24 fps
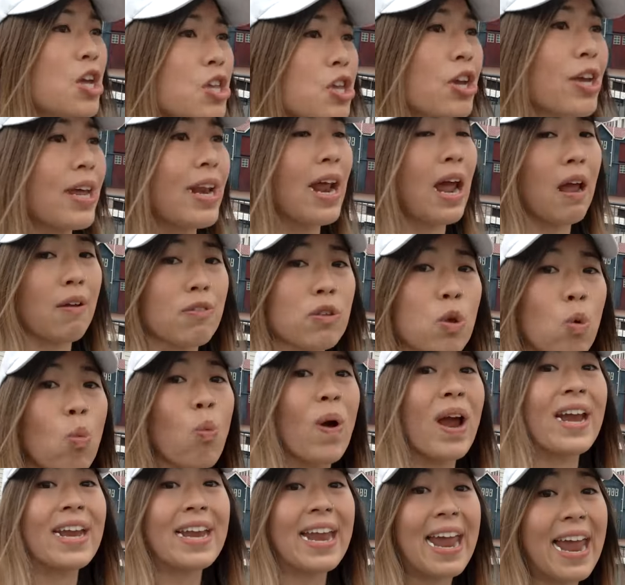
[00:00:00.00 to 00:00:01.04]
you're going to have to
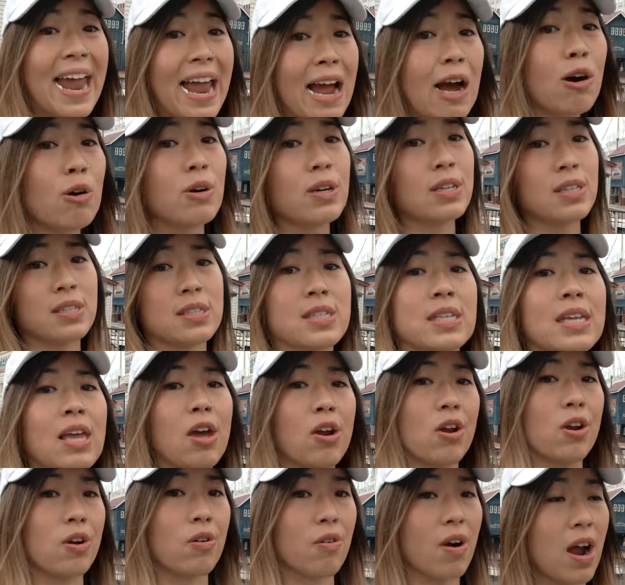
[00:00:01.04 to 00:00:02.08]
wait hours to
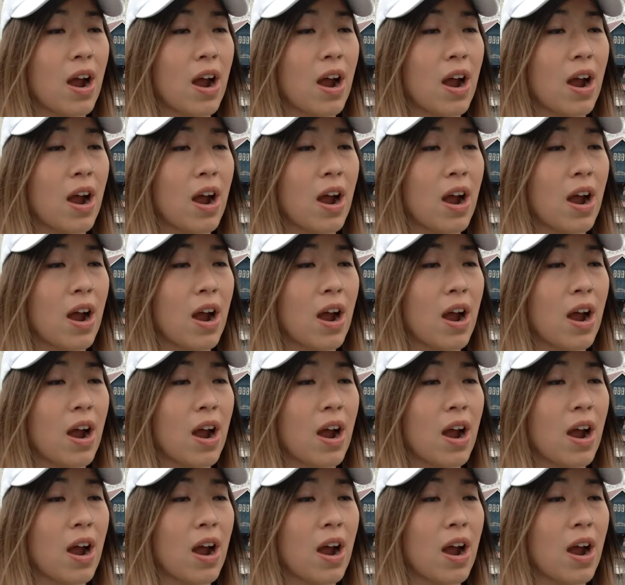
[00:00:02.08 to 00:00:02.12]
get on the